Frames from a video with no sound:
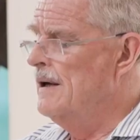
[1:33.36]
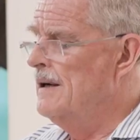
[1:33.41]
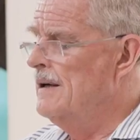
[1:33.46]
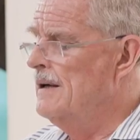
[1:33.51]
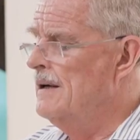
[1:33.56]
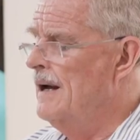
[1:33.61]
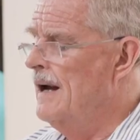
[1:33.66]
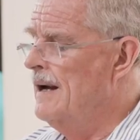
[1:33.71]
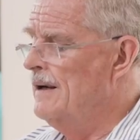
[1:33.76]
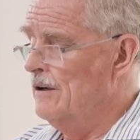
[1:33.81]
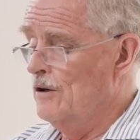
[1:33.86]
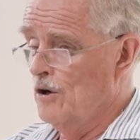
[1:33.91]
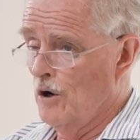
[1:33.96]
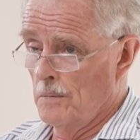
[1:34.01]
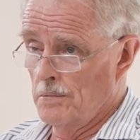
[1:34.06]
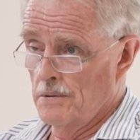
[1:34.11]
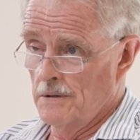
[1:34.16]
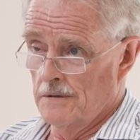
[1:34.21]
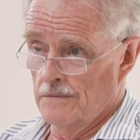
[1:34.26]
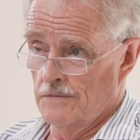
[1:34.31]
I had a
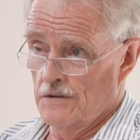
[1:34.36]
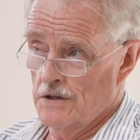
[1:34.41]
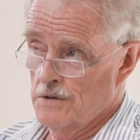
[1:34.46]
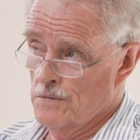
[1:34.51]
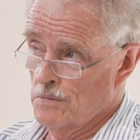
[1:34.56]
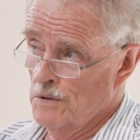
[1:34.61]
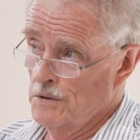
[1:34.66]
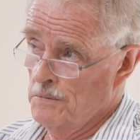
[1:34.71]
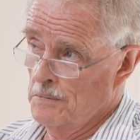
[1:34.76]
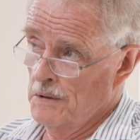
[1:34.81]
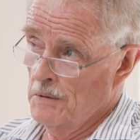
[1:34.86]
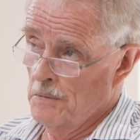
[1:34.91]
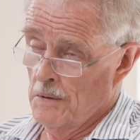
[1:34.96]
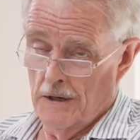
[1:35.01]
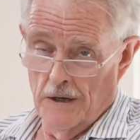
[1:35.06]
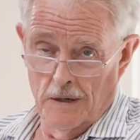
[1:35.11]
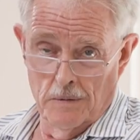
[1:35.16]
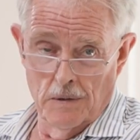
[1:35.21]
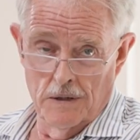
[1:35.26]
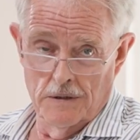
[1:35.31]
copy of this with me
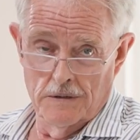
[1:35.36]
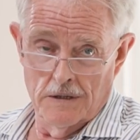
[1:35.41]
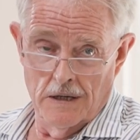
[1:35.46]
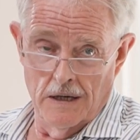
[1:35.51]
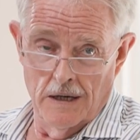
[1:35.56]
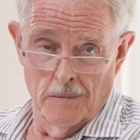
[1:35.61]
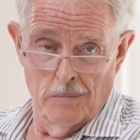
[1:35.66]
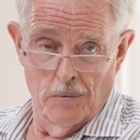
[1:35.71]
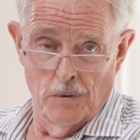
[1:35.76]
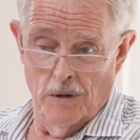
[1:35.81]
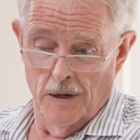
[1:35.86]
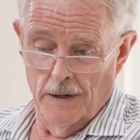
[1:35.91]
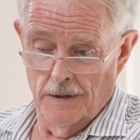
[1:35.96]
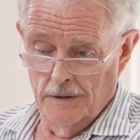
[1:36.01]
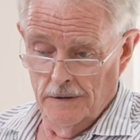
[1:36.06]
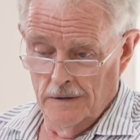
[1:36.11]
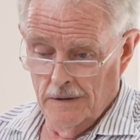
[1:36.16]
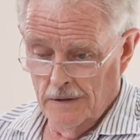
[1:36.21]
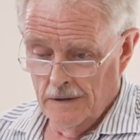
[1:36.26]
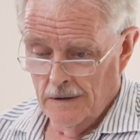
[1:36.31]
when I went to Labuan.